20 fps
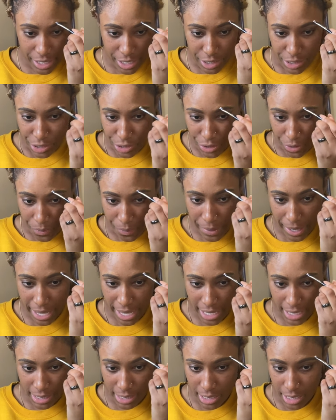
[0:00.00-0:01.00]
is to
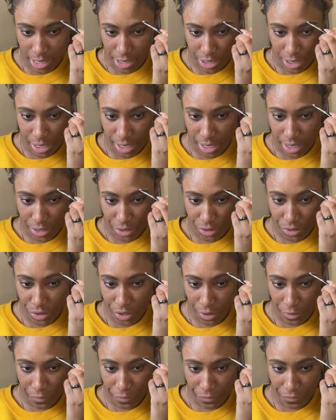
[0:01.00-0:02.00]
pay attention to
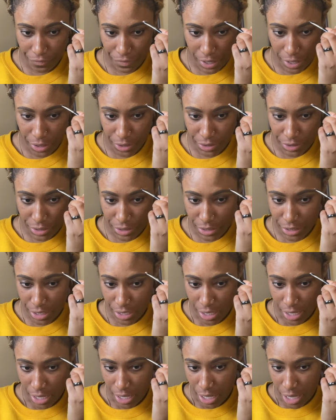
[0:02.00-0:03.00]
your first
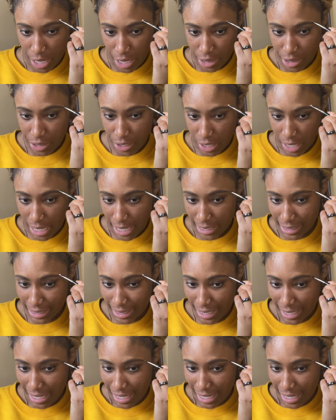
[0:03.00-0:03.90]
thought.